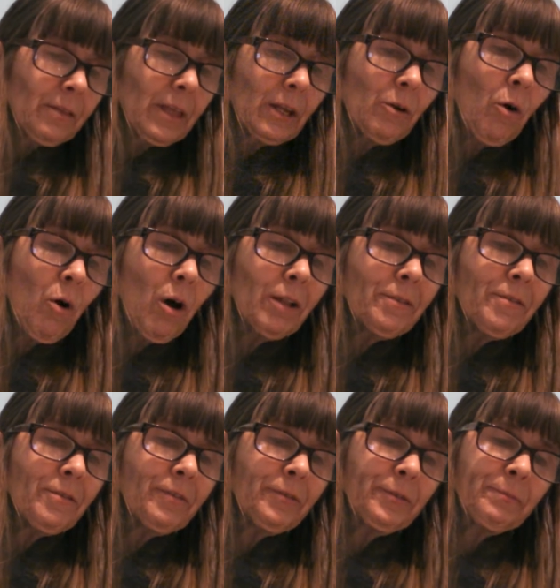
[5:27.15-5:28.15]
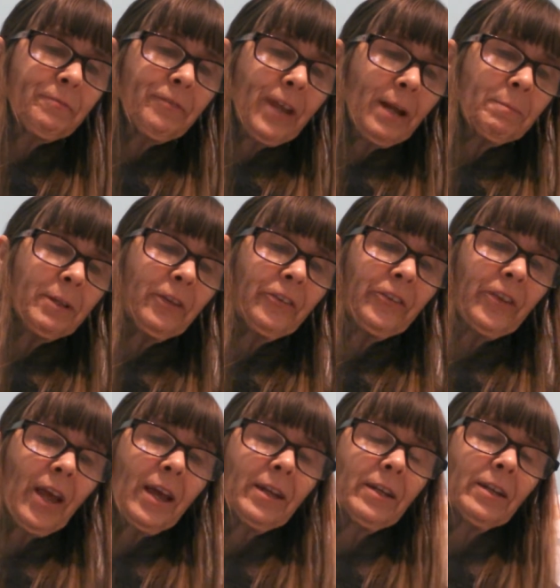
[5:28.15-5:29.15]
Then all of the family
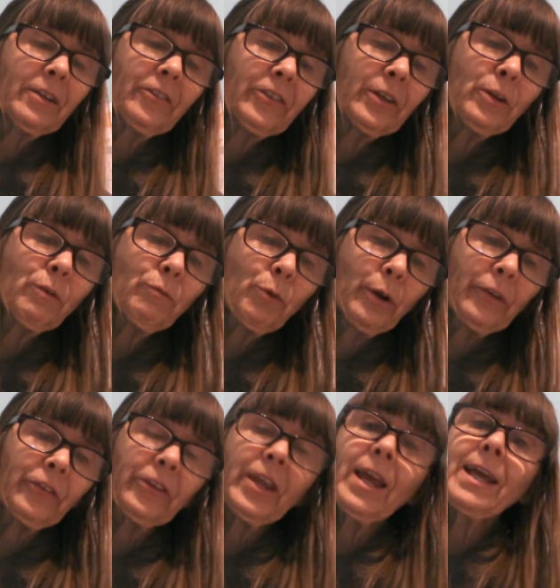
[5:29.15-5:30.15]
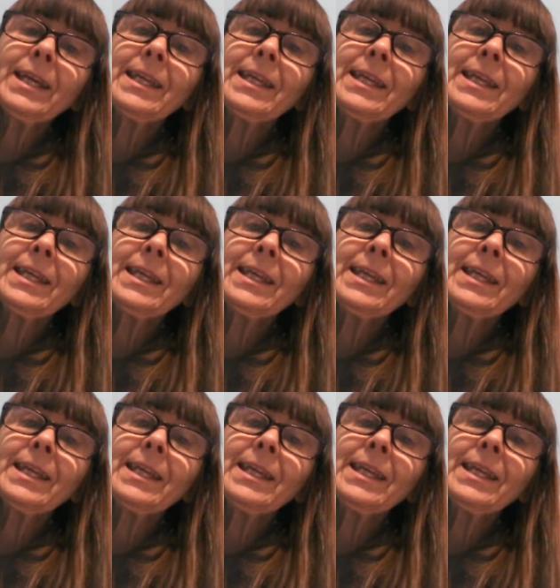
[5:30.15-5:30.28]
said in a single voice,